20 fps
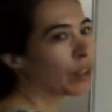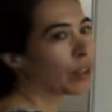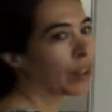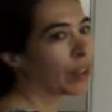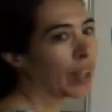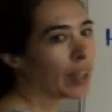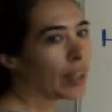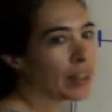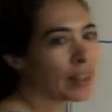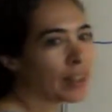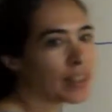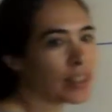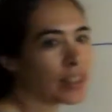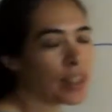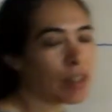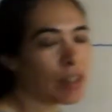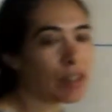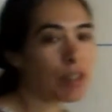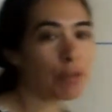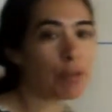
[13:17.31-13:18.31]
Okay?
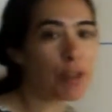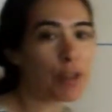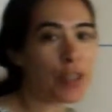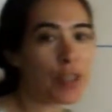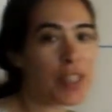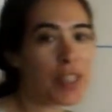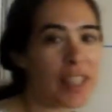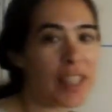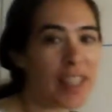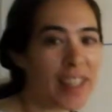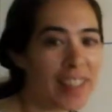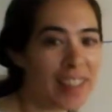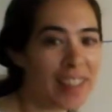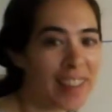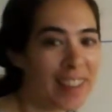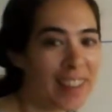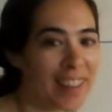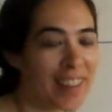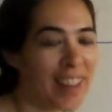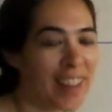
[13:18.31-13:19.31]
So that was the first
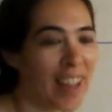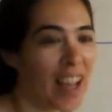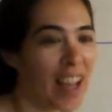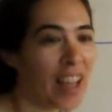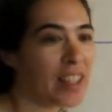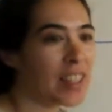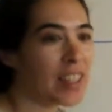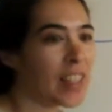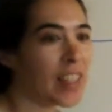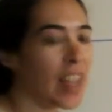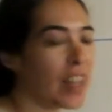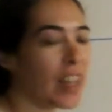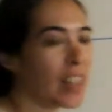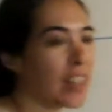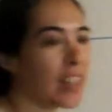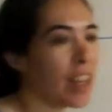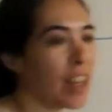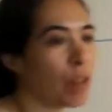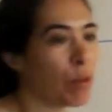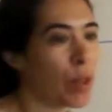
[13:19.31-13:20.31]
thing. I
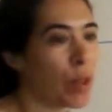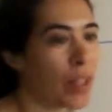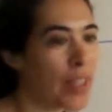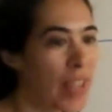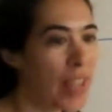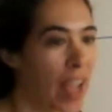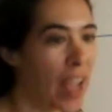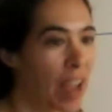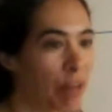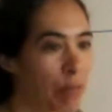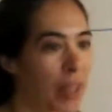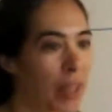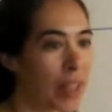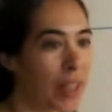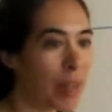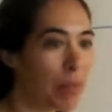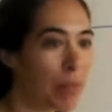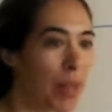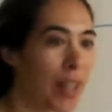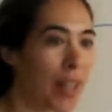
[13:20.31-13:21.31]
decided that I wanted to have
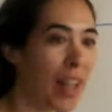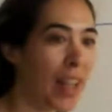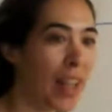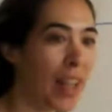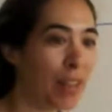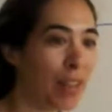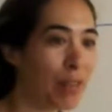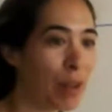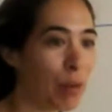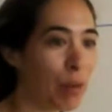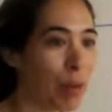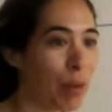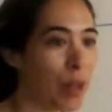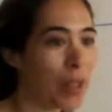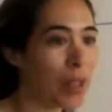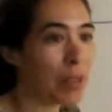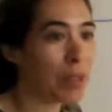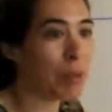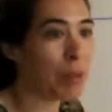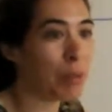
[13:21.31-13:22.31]
money in my life. I
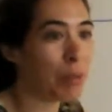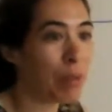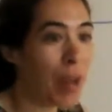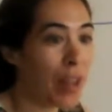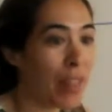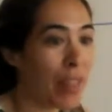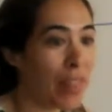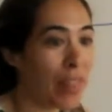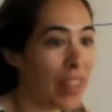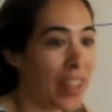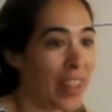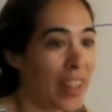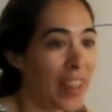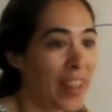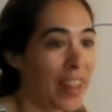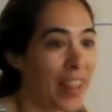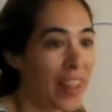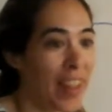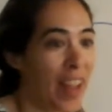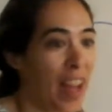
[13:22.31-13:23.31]
wanted to be
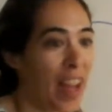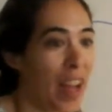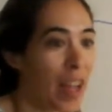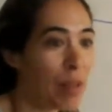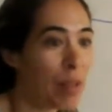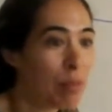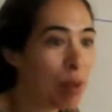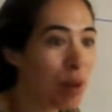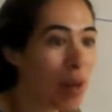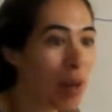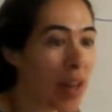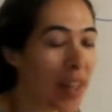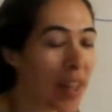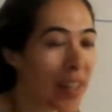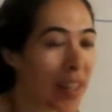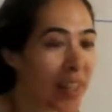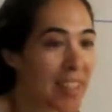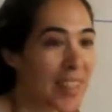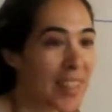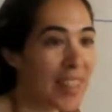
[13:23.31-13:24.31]
wealthy. Hi, Mo
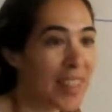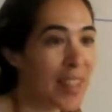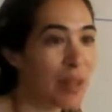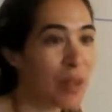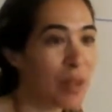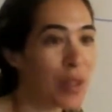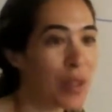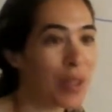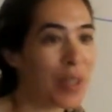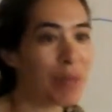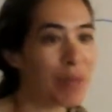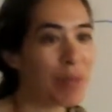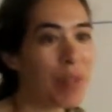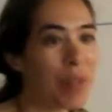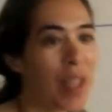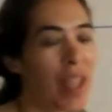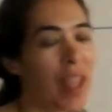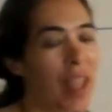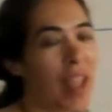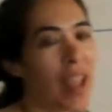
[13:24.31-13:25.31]
Ade, stay welcome.
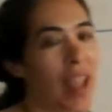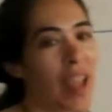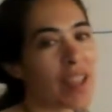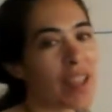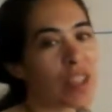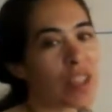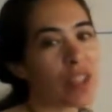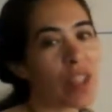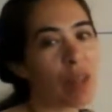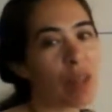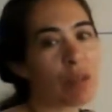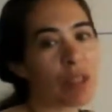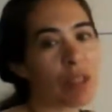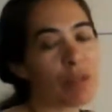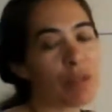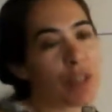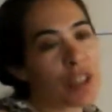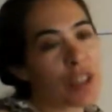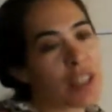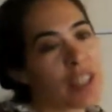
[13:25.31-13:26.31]
So that
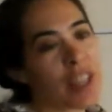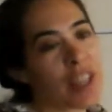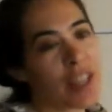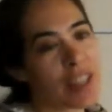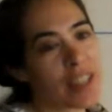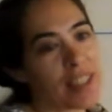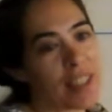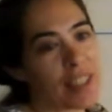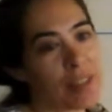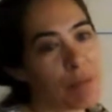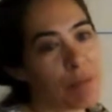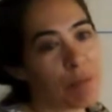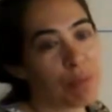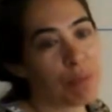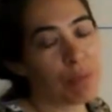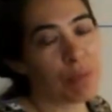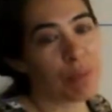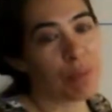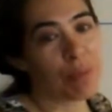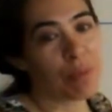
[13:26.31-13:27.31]
was the first thing I did.
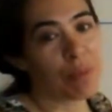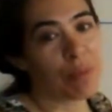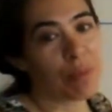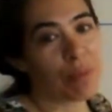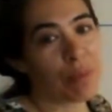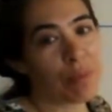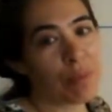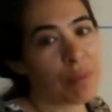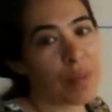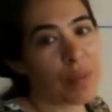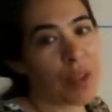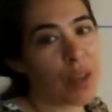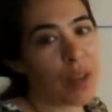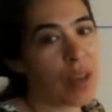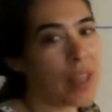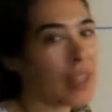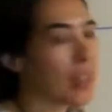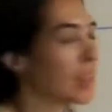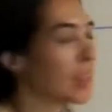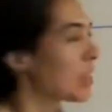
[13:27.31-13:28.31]

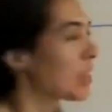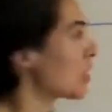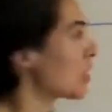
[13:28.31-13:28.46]
All right?